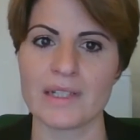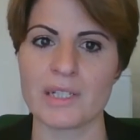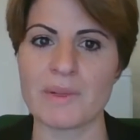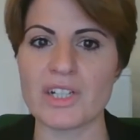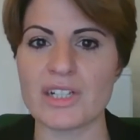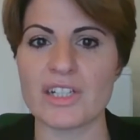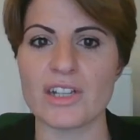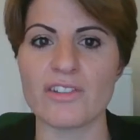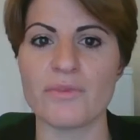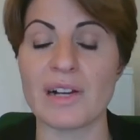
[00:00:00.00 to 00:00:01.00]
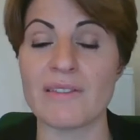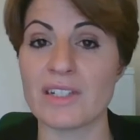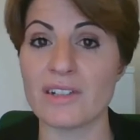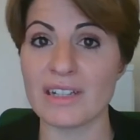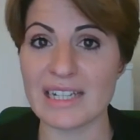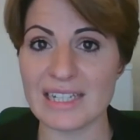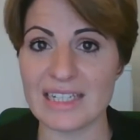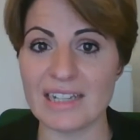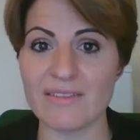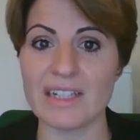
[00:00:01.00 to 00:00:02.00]
Specialist software is not
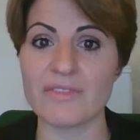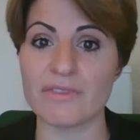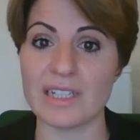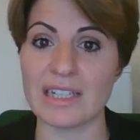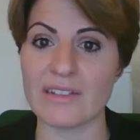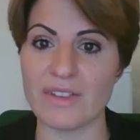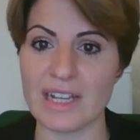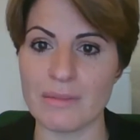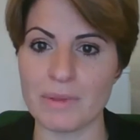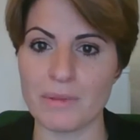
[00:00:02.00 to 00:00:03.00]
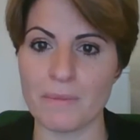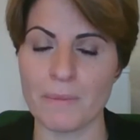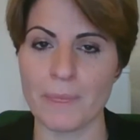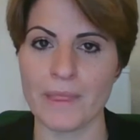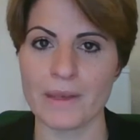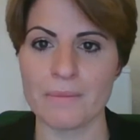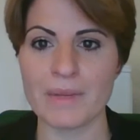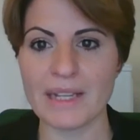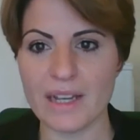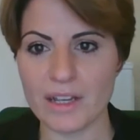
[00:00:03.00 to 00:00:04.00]
necessarily freely available.
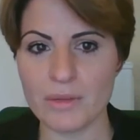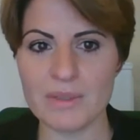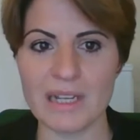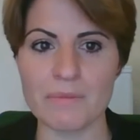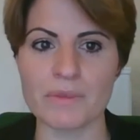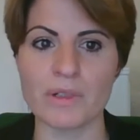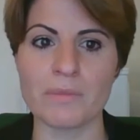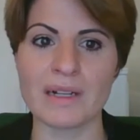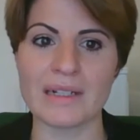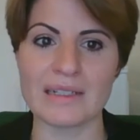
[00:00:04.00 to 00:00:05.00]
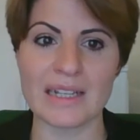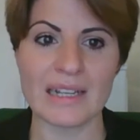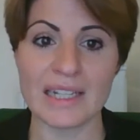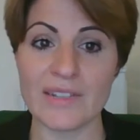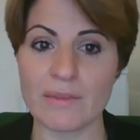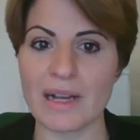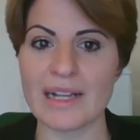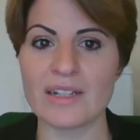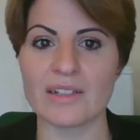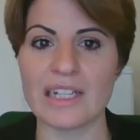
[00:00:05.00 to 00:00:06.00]
Many homes lack broadband, never
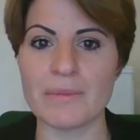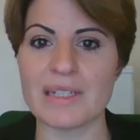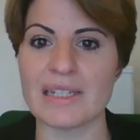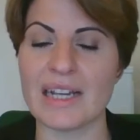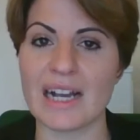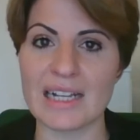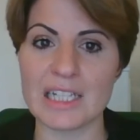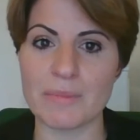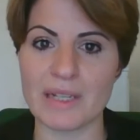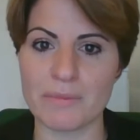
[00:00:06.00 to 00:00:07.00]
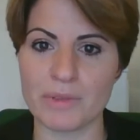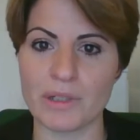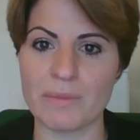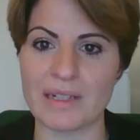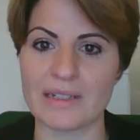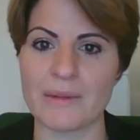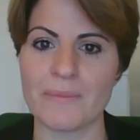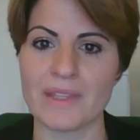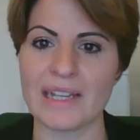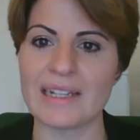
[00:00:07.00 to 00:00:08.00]
mind unlimited high-speed broadband,
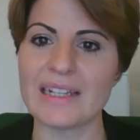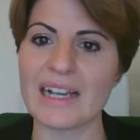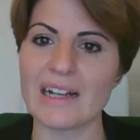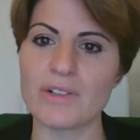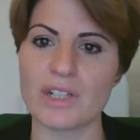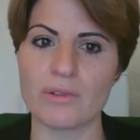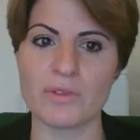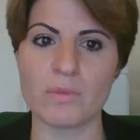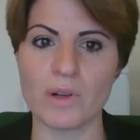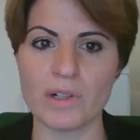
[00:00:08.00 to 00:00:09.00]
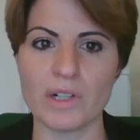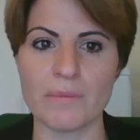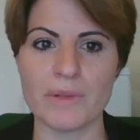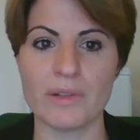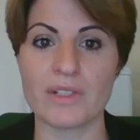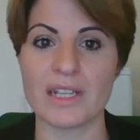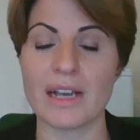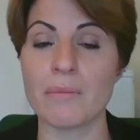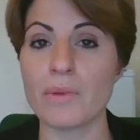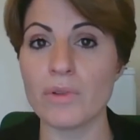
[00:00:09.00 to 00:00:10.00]
and any household with one computer
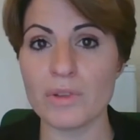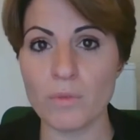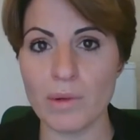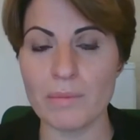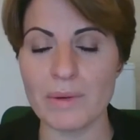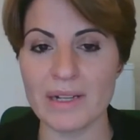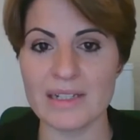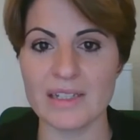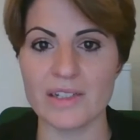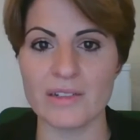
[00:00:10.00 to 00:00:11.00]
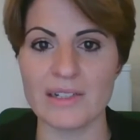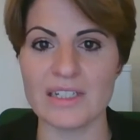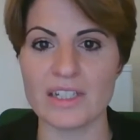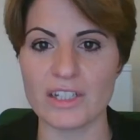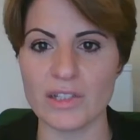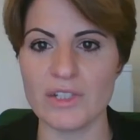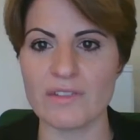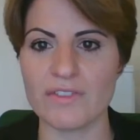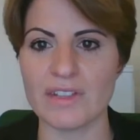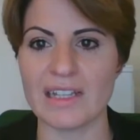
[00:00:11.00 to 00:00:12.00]
and more than one person who needs to use
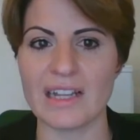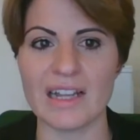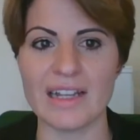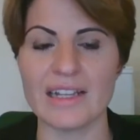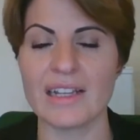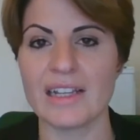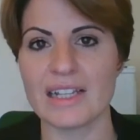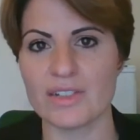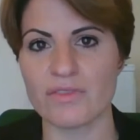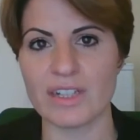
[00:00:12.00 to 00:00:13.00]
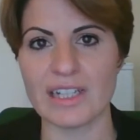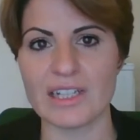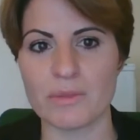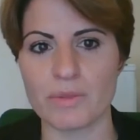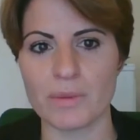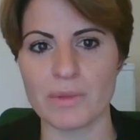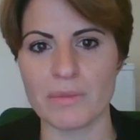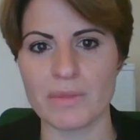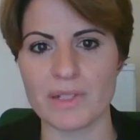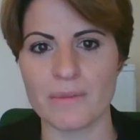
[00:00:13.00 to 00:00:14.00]
it for their learning is running into
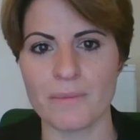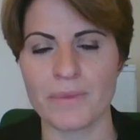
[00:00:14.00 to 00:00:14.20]
problems.